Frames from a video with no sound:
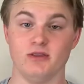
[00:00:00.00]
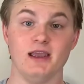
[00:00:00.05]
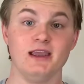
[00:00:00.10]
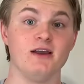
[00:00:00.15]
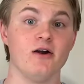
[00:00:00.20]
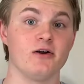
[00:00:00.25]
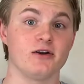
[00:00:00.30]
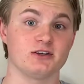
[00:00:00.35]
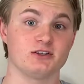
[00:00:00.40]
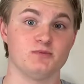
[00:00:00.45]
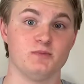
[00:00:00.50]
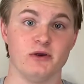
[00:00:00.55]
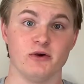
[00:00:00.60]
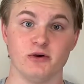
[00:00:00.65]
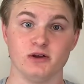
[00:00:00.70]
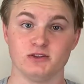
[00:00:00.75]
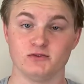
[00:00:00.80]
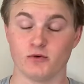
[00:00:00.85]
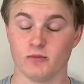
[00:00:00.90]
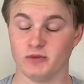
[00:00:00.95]
they got
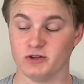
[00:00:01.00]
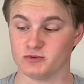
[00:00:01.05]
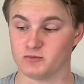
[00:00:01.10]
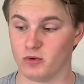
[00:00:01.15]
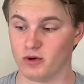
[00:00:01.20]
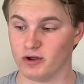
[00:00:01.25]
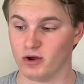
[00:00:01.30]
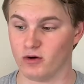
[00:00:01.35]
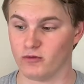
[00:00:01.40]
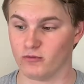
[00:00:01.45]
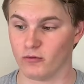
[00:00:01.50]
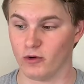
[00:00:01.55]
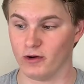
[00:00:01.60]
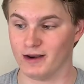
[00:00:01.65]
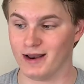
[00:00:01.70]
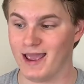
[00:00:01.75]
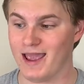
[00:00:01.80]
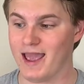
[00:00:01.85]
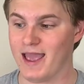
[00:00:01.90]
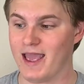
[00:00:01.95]
experience from this playoff
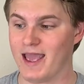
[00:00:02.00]
run